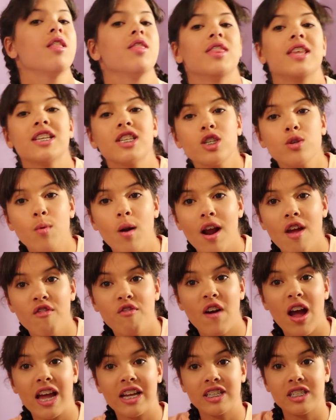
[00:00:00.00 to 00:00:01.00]
This is where I
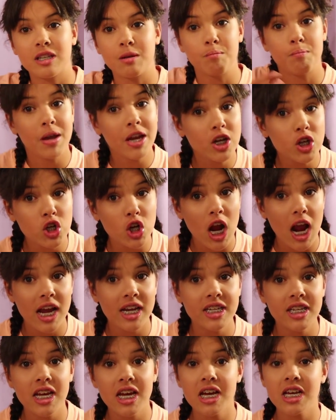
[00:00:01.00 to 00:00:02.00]
find some picture
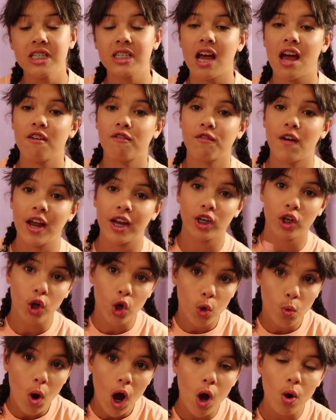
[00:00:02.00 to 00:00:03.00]
ideas, I find
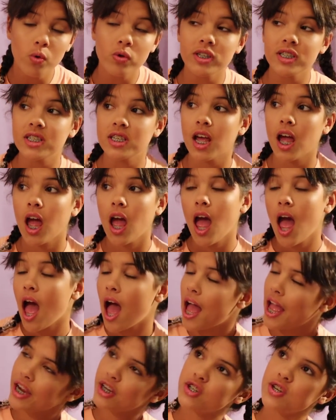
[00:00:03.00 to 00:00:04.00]
quotes.
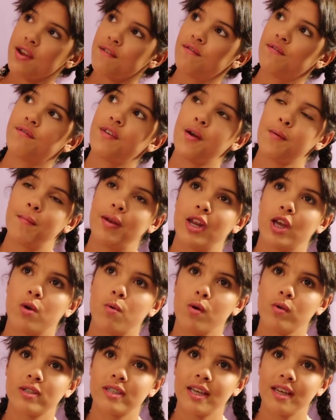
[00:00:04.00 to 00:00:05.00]
Actually, I haven't found many
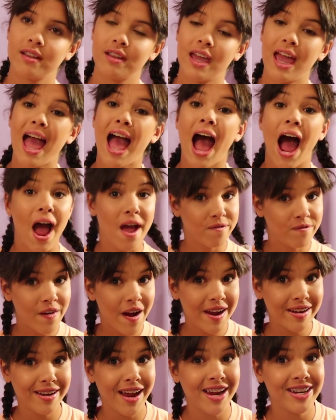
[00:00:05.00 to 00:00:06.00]
quotes lately. I
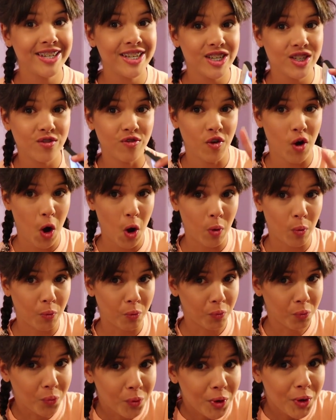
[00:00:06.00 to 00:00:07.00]
find ideas for our
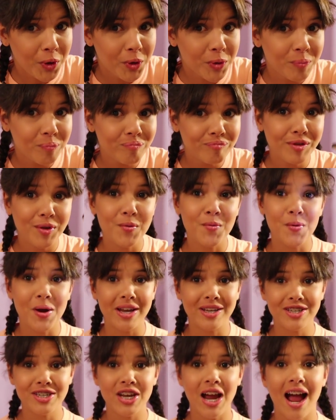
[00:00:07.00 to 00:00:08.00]
room,
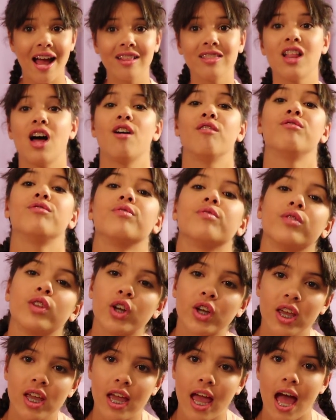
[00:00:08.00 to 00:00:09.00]
which I love
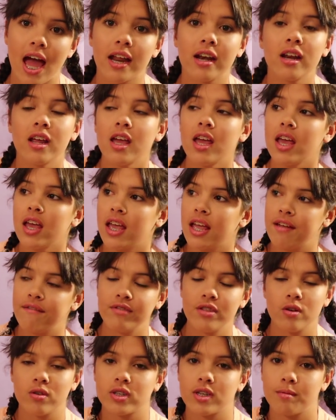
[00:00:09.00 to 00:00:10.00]
looking at,
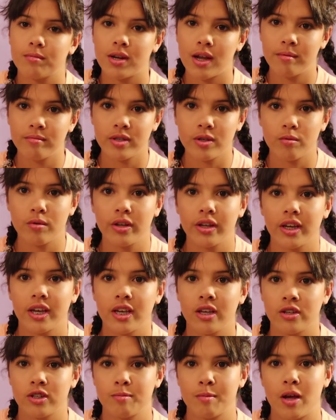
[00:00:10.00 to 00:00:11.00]
even though sometimes it really
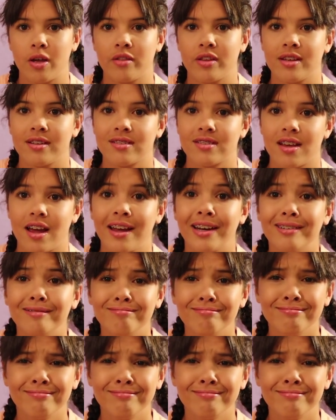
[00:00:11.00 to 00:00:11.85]
kills me on the inside.